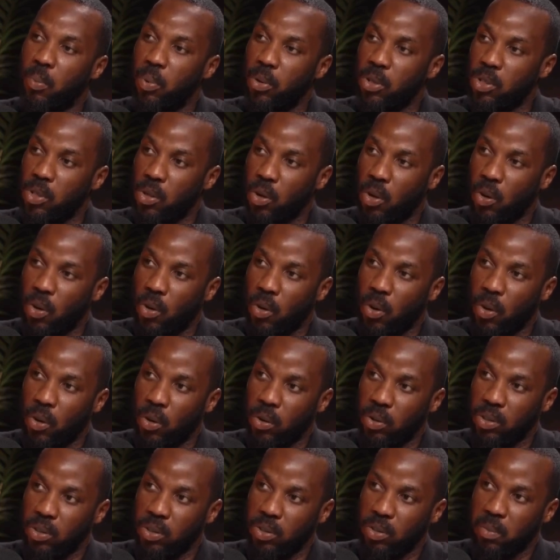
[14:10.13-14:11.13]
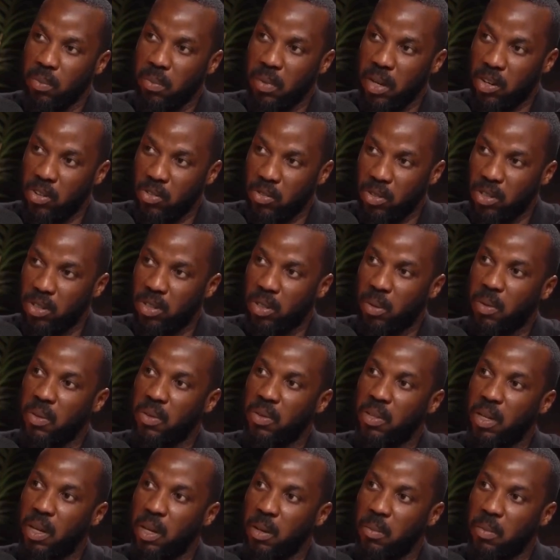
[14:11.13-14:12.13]
but you're also mentoring some
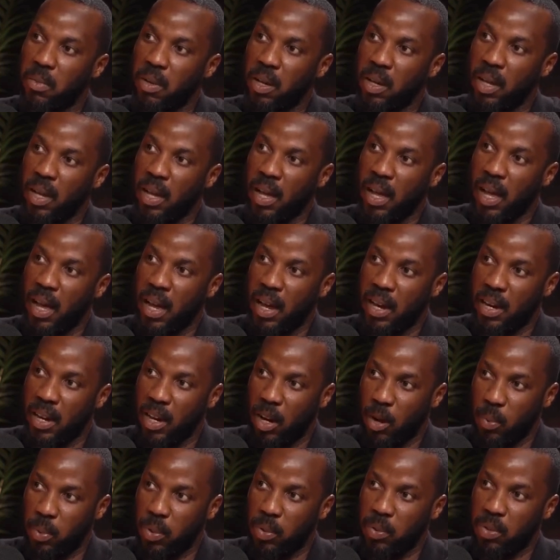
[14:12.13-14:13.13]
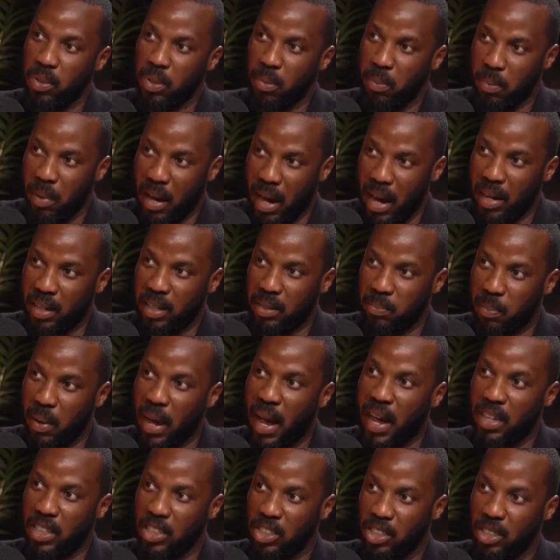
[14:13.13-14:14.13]
of them and helping with the
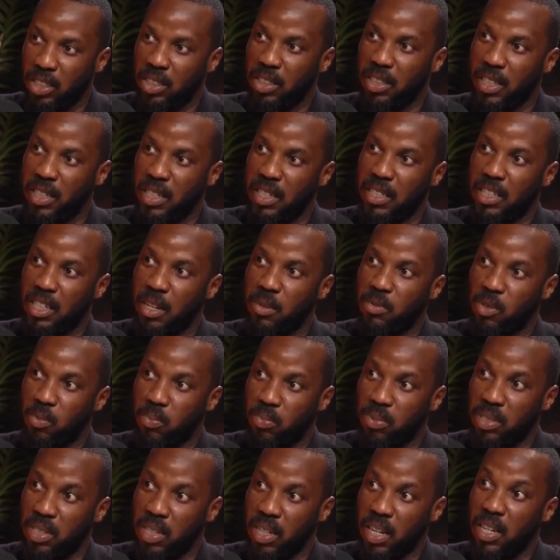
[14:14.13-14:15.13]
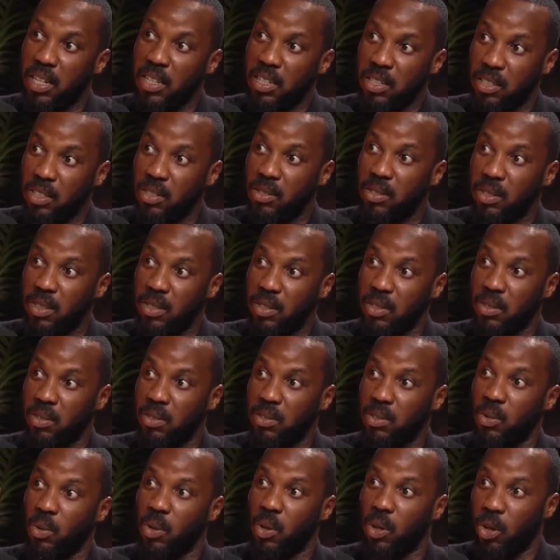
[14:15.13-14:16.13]
packaging in terms of presenting it
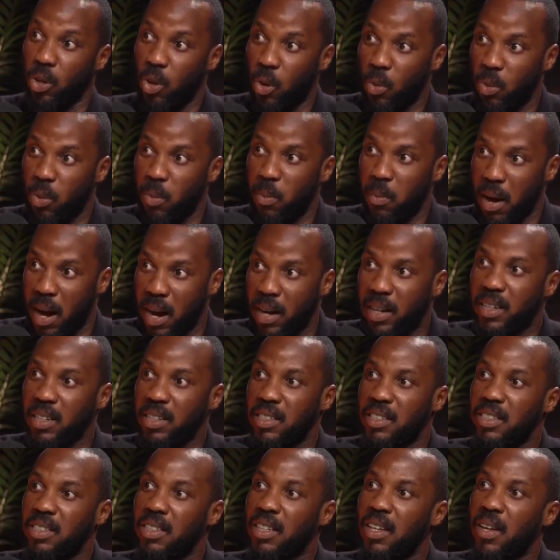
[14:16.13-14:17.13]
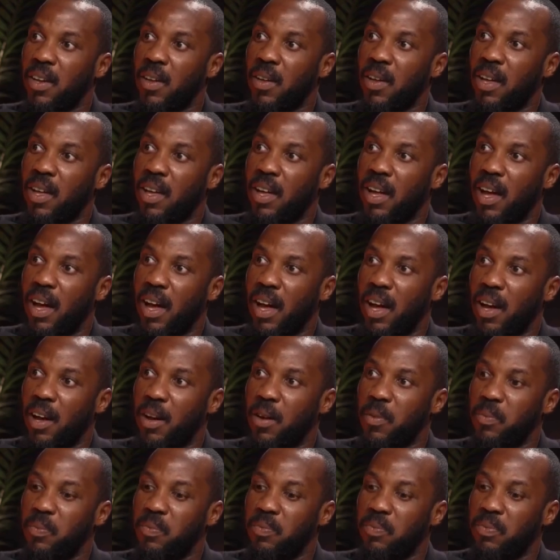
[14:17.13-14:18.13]
to a global market.
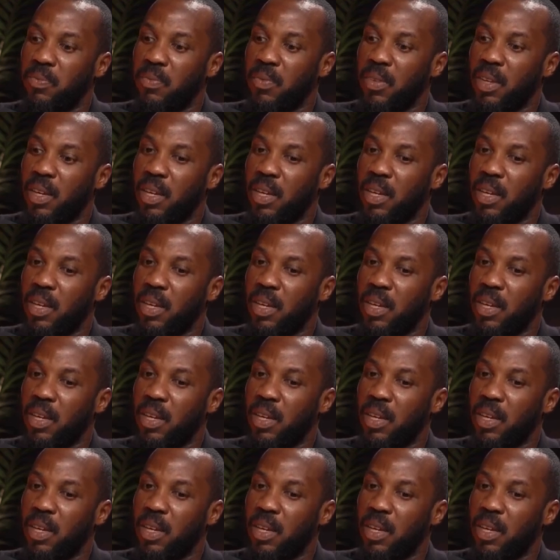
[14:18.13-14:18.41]
And